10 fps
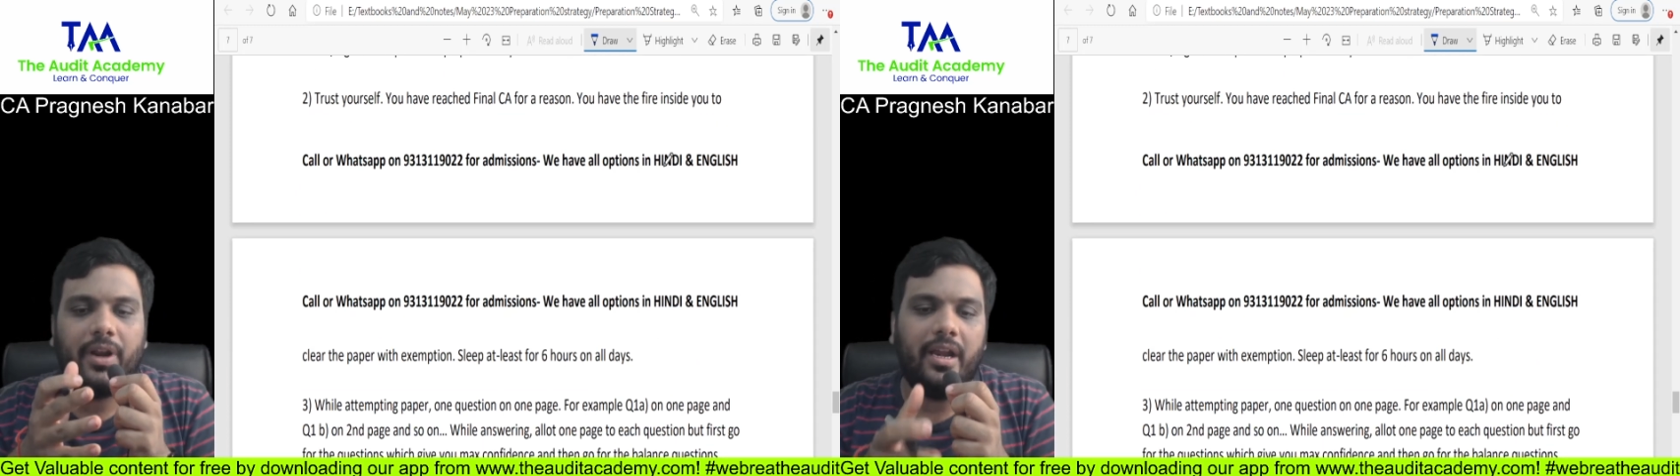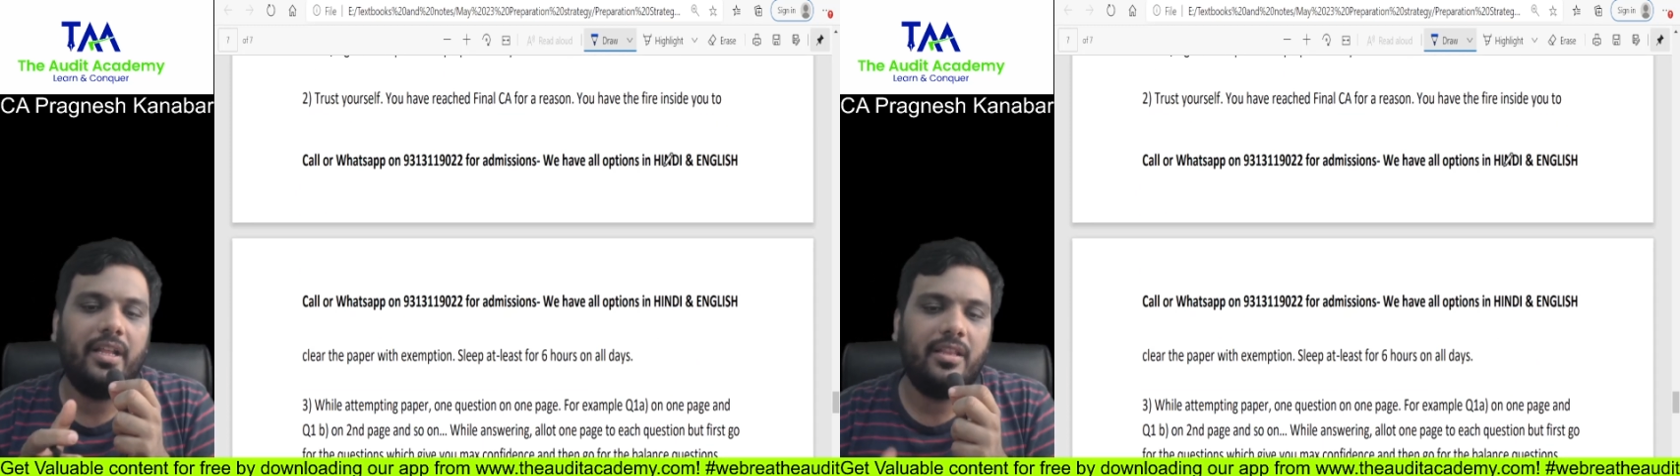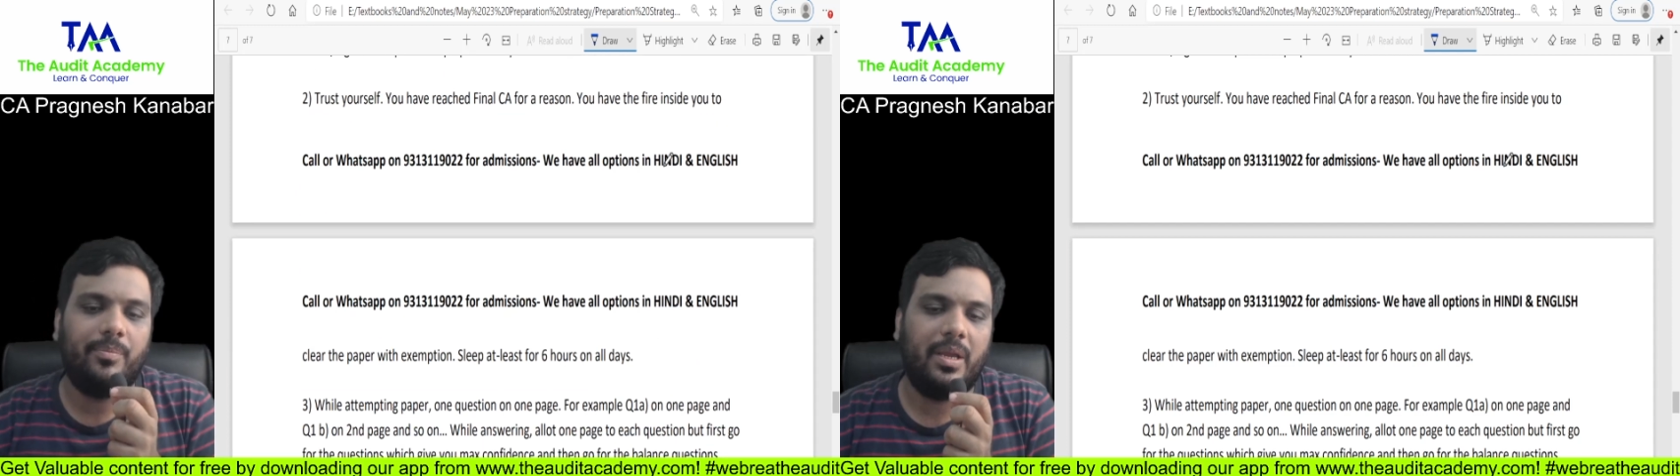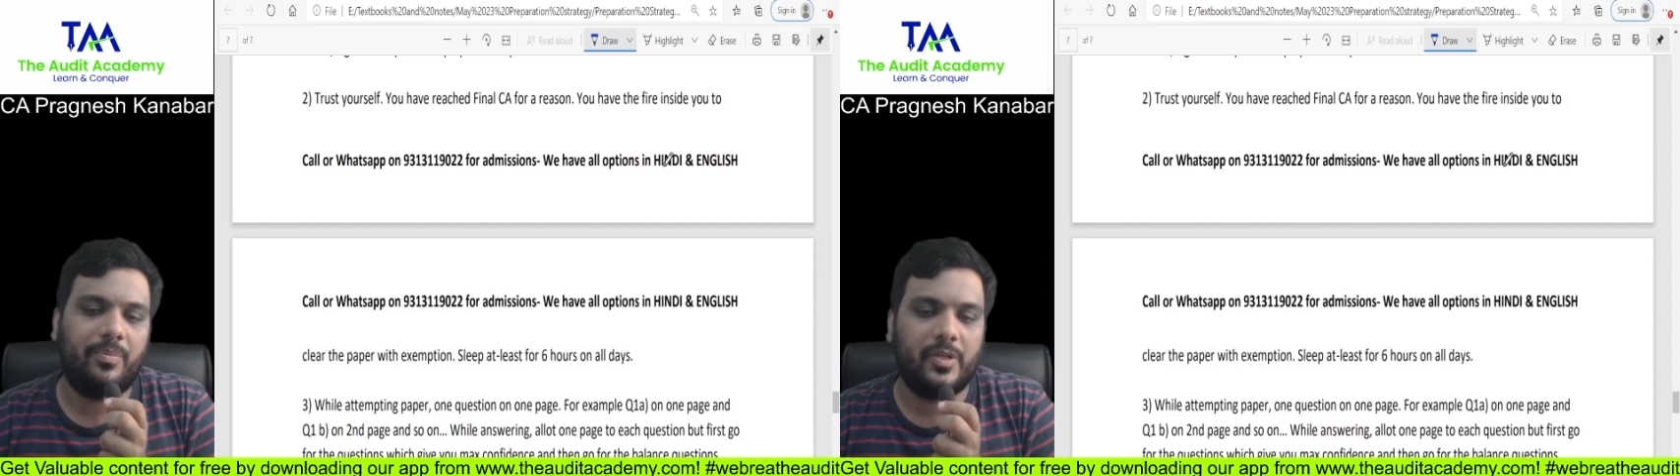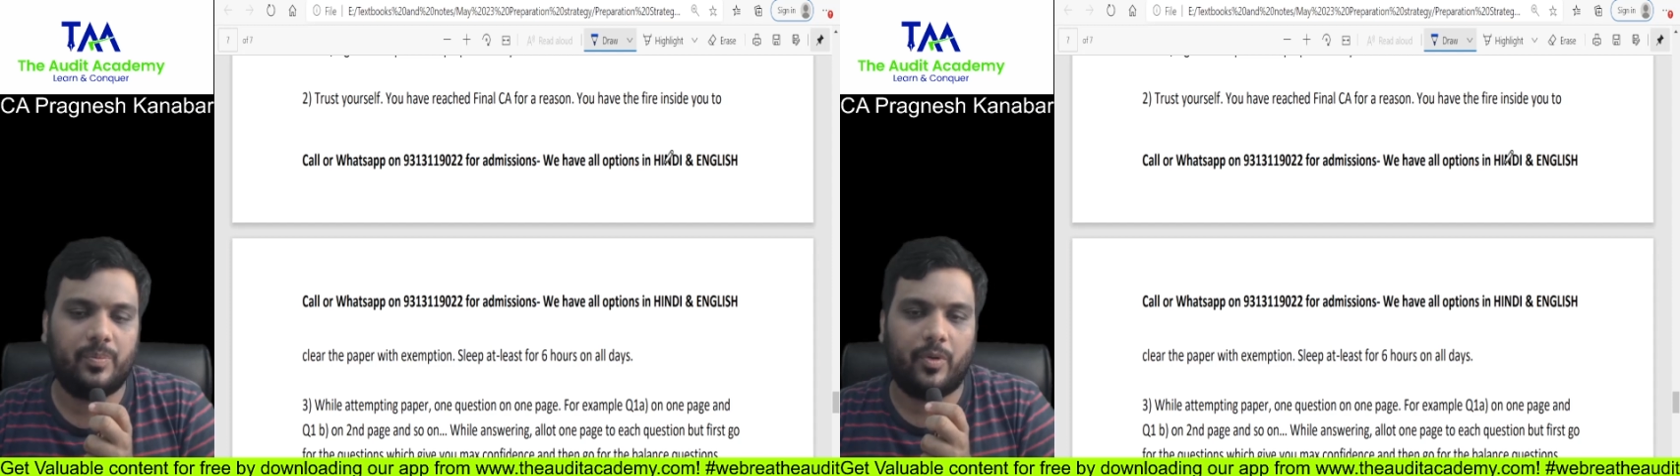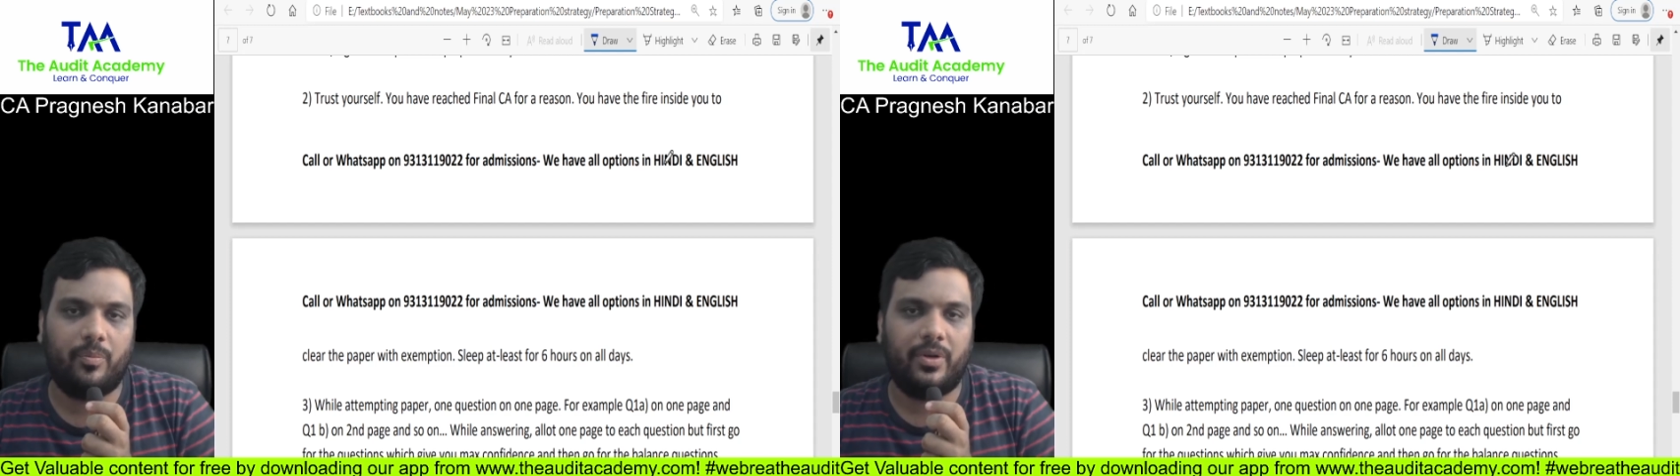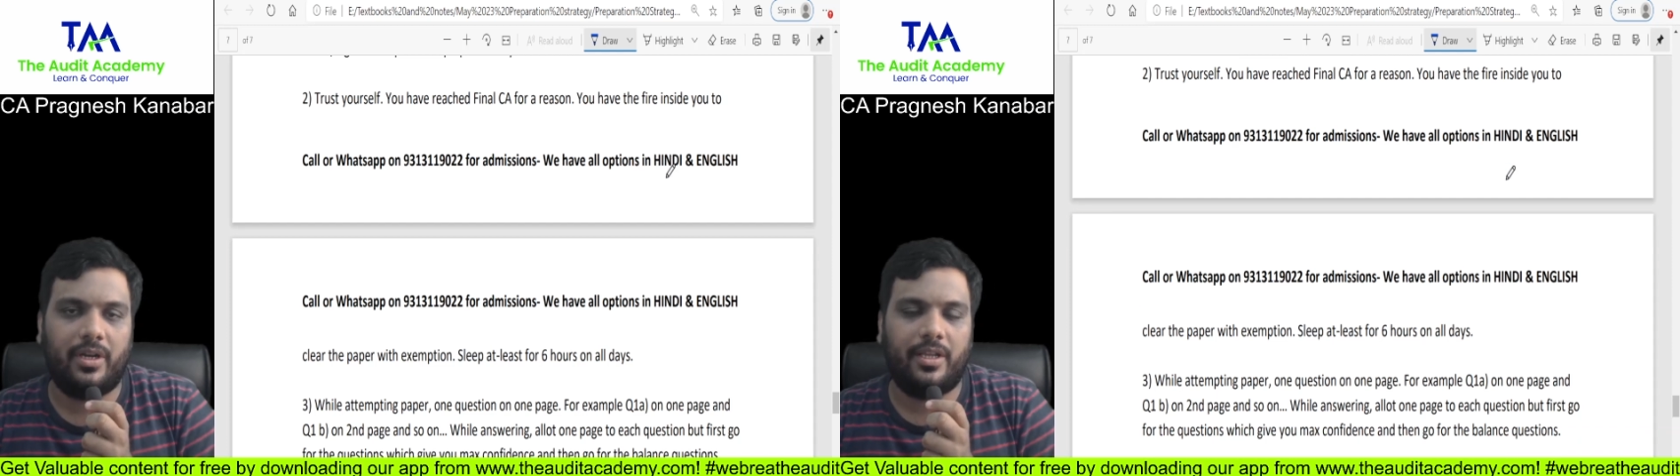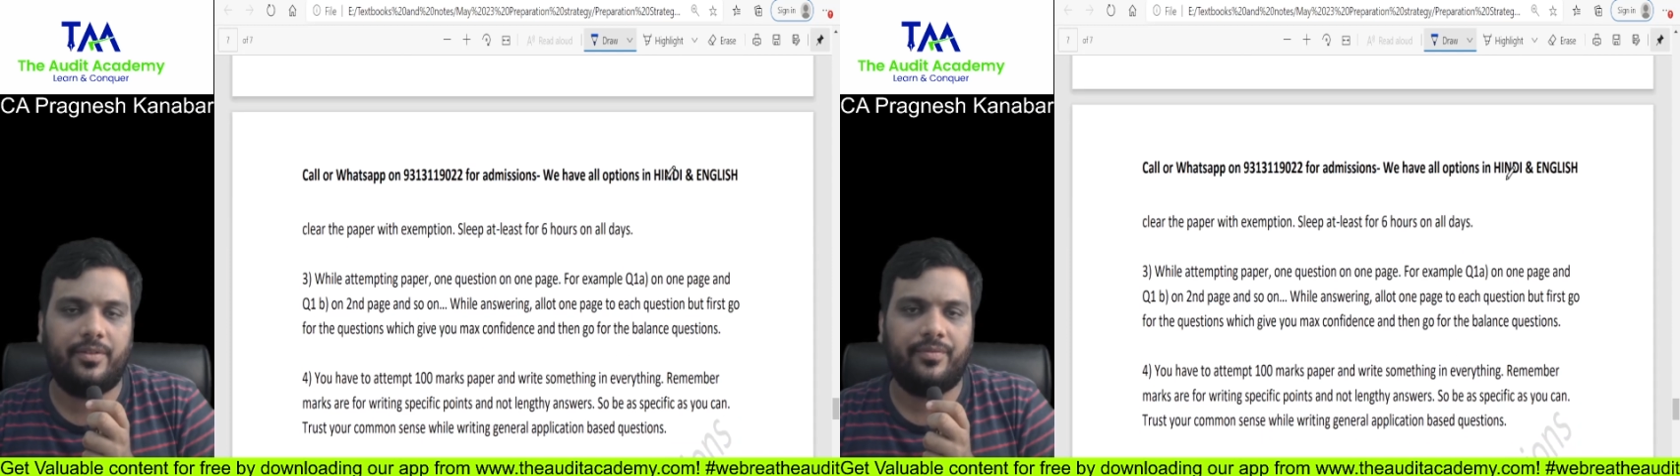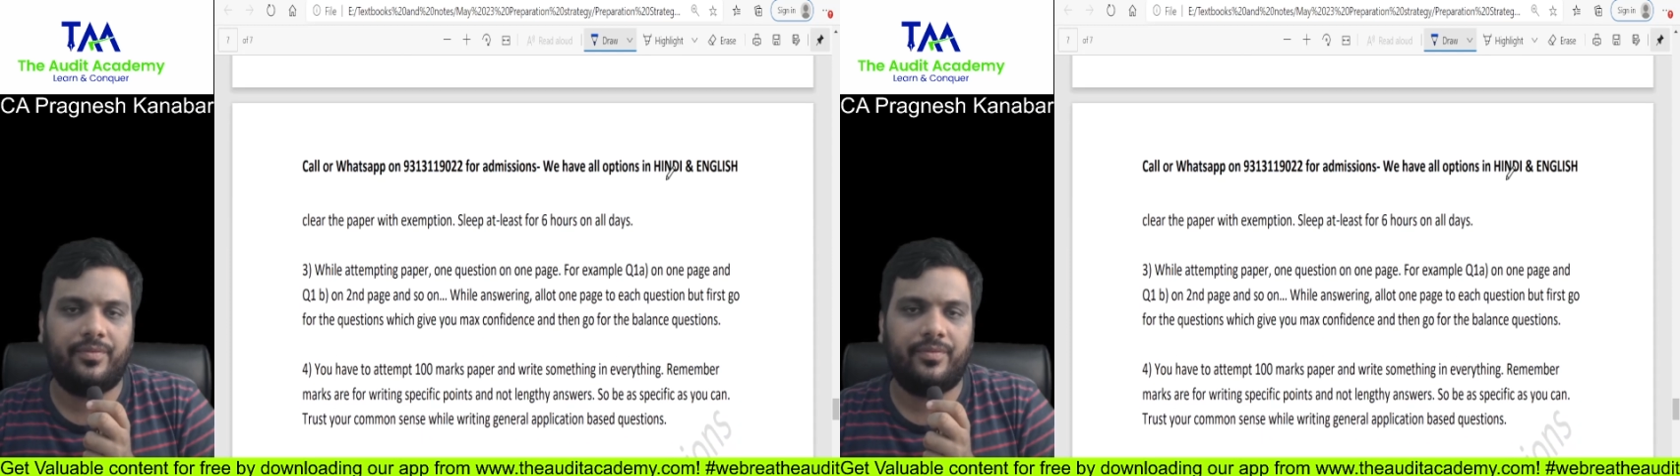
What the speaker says: writing the papers properly.